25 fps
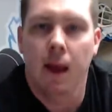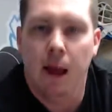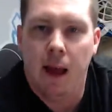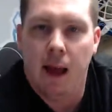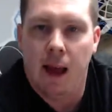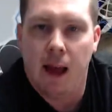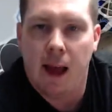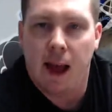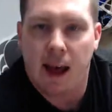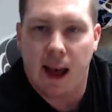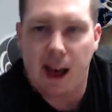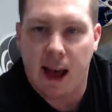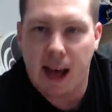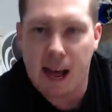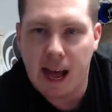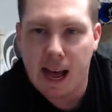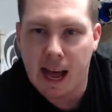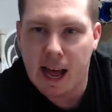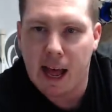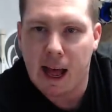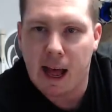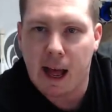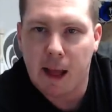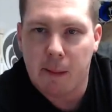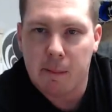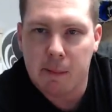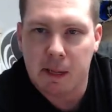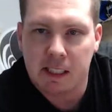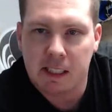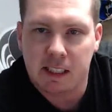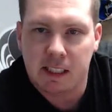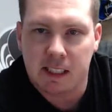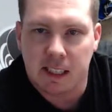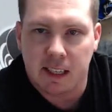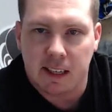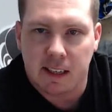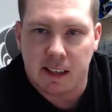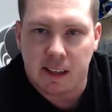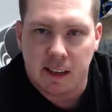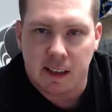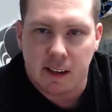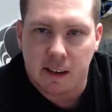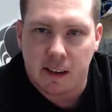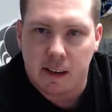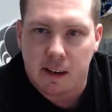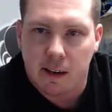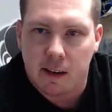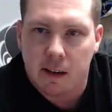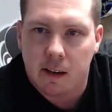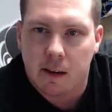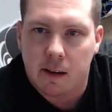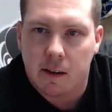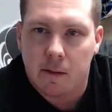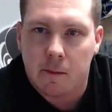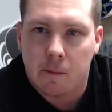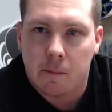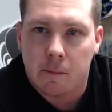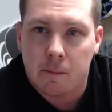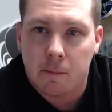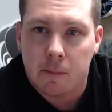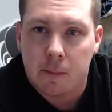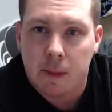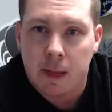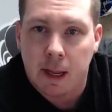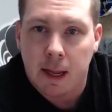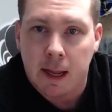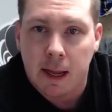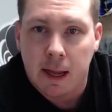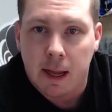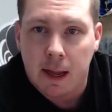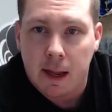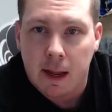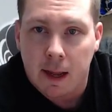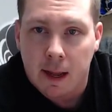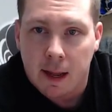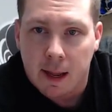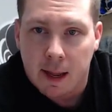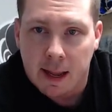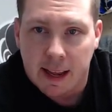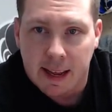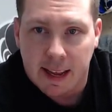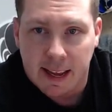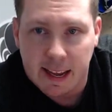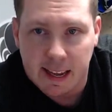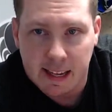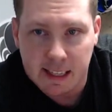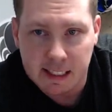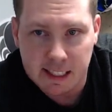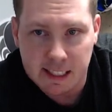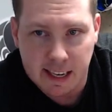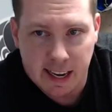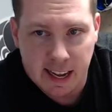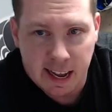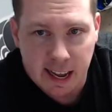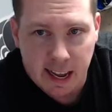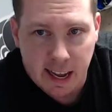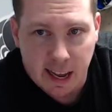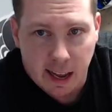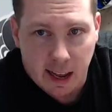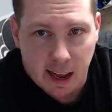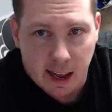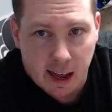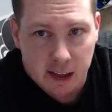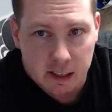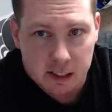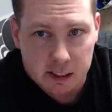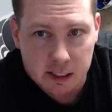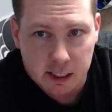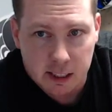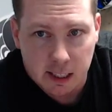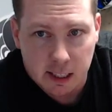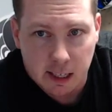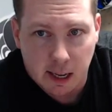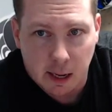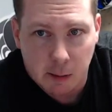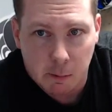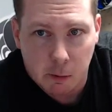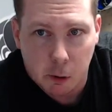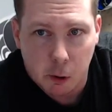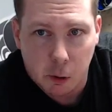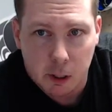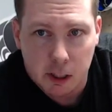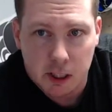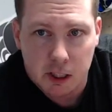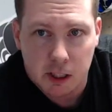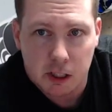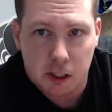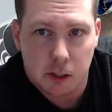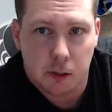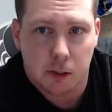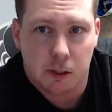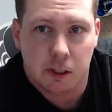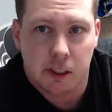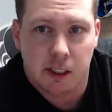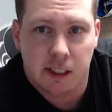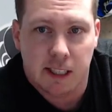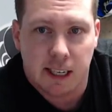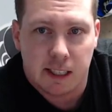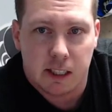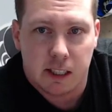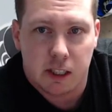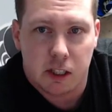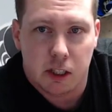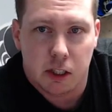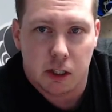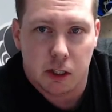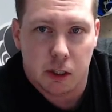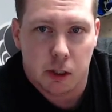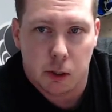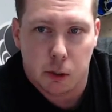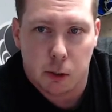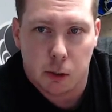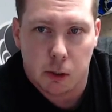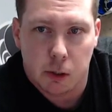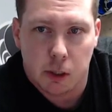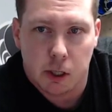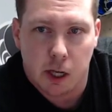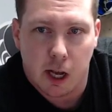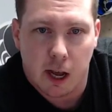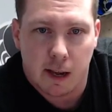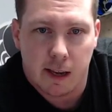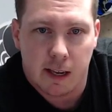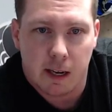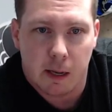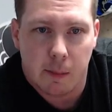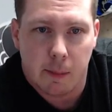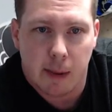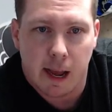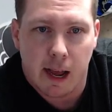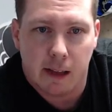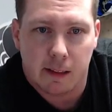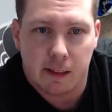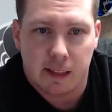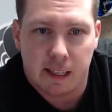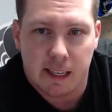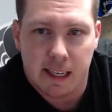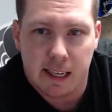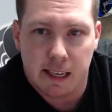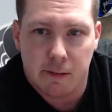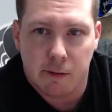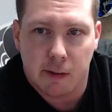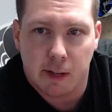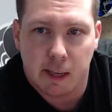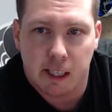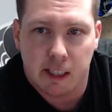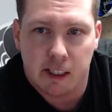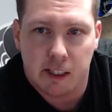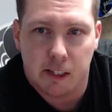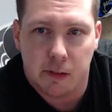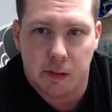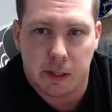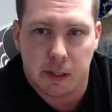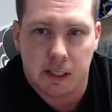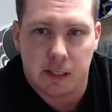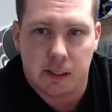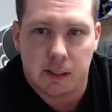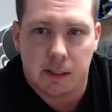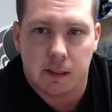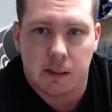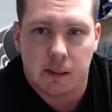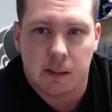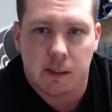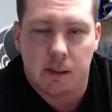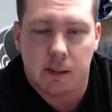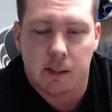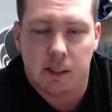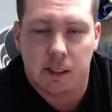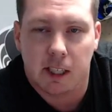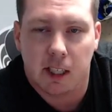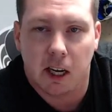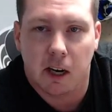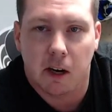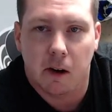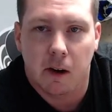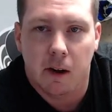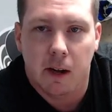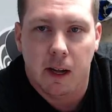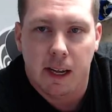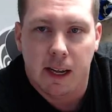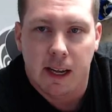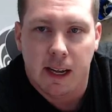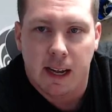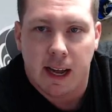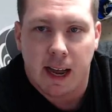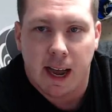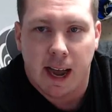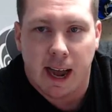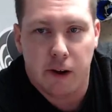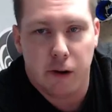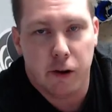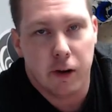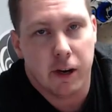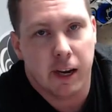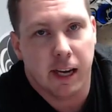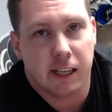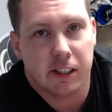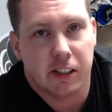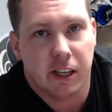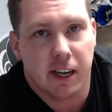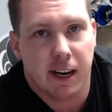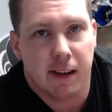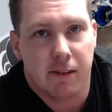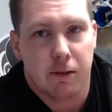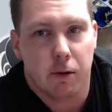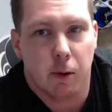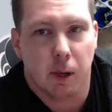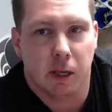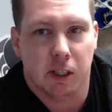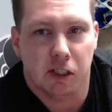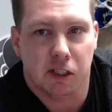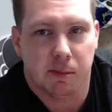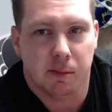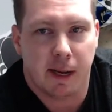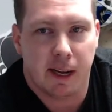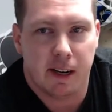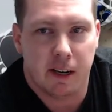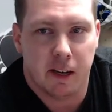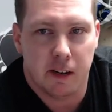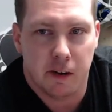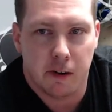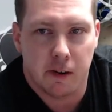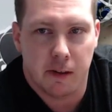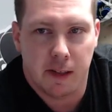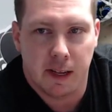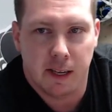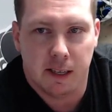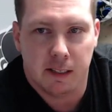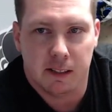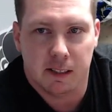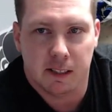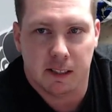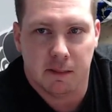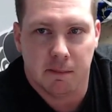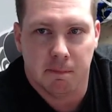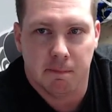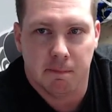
Um, let's see here. And today, honestly, I'm going to stick to talking about the eFlex 3s. So I know you guys are going to have questions about other things, and